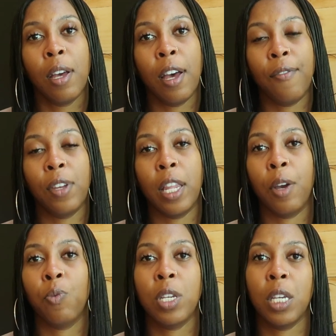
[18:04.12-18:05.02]
I feel
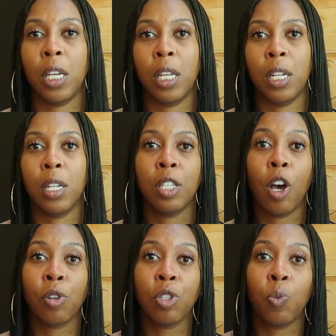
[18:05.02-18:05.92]
like we can
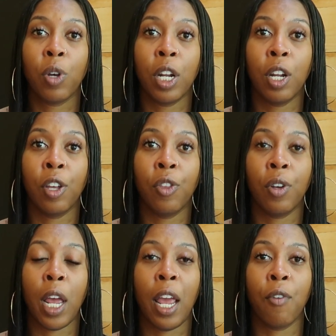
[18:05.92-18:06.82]
talk to one another
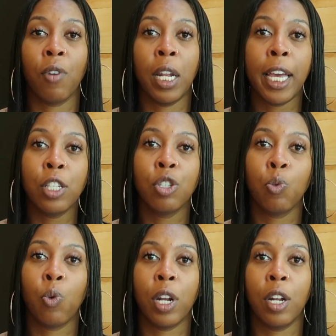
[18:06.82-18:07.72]
and relate to
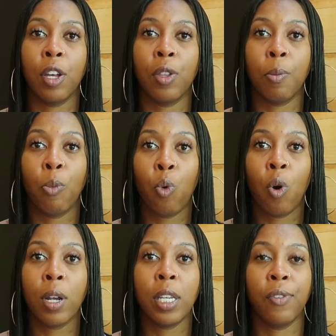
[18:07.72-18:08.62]
one another
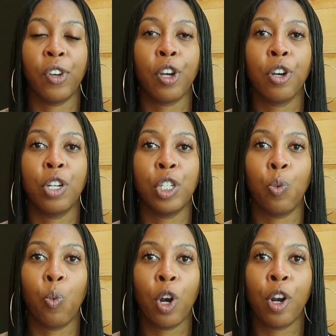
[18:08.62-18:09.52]
more, give
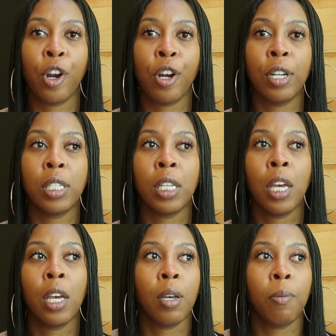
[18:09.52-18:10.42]
encouraging words,
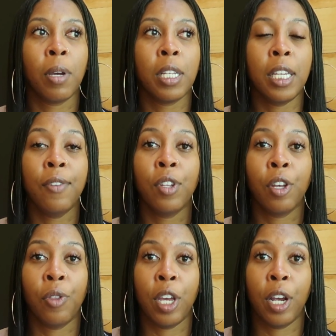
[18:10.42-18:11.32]
because even
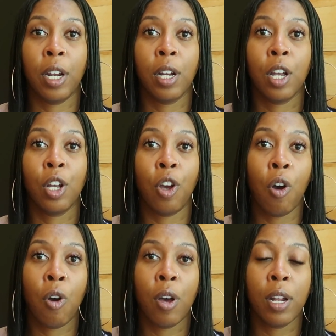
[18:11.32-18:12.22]
though they're
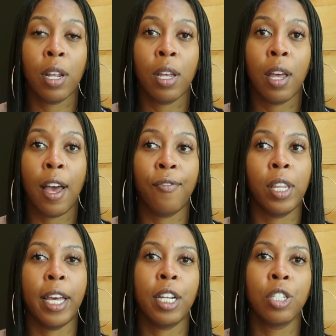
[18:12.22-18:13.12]
gone, I feel
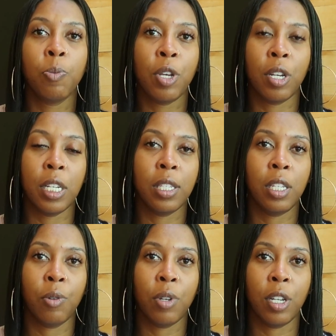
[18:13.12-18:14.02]
like their spirit is
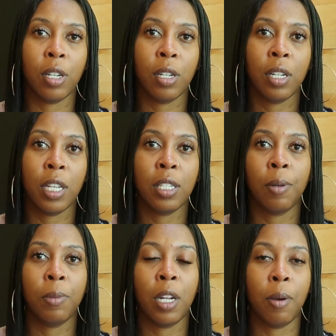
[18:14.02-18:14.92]
still here. That's
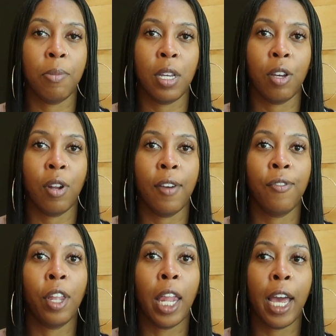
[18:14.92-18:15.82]
something I'm big on. I
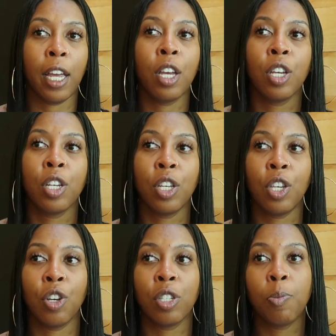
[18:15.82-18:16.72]
feel like
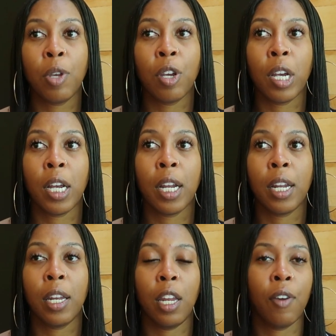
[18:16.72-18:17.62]
your spirit
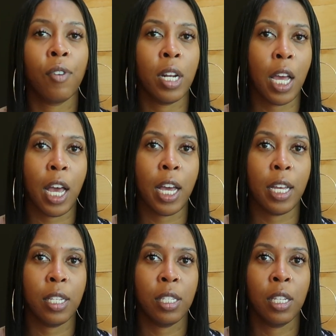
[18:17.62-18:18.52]
never
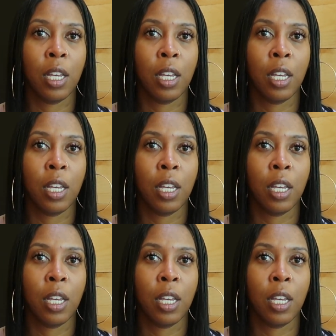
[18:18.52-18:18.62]
dies.